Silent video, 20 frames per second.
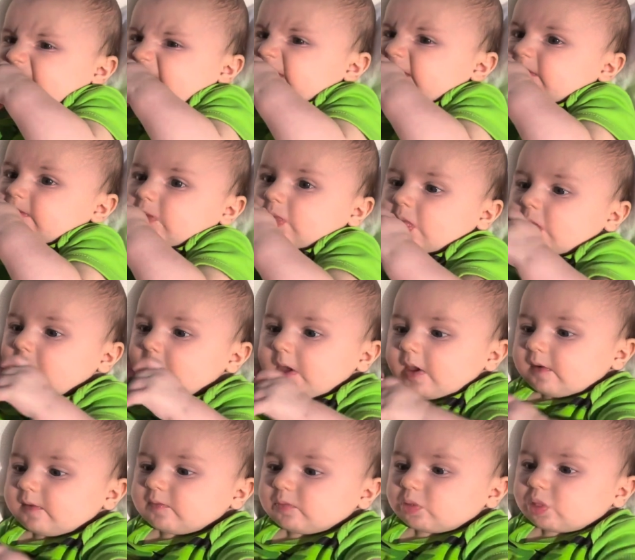
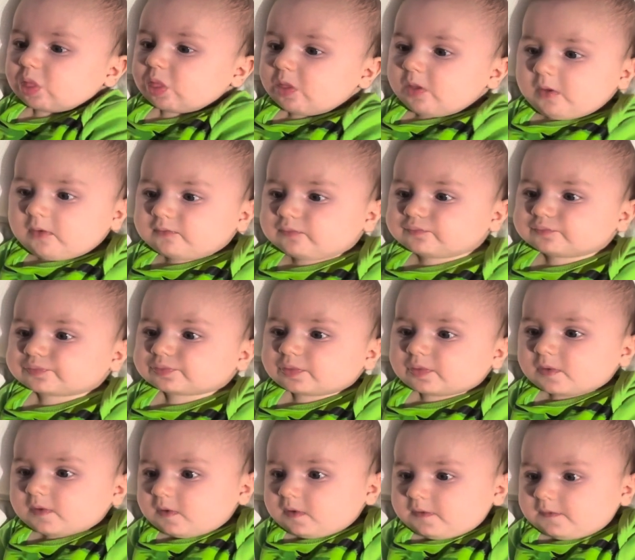deformities on
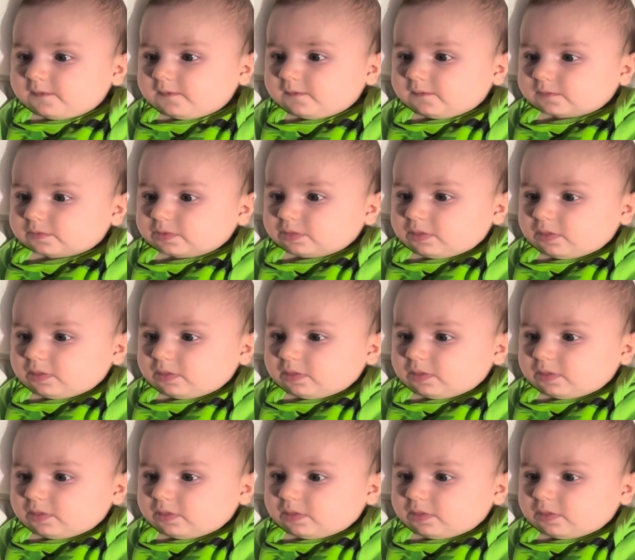babies.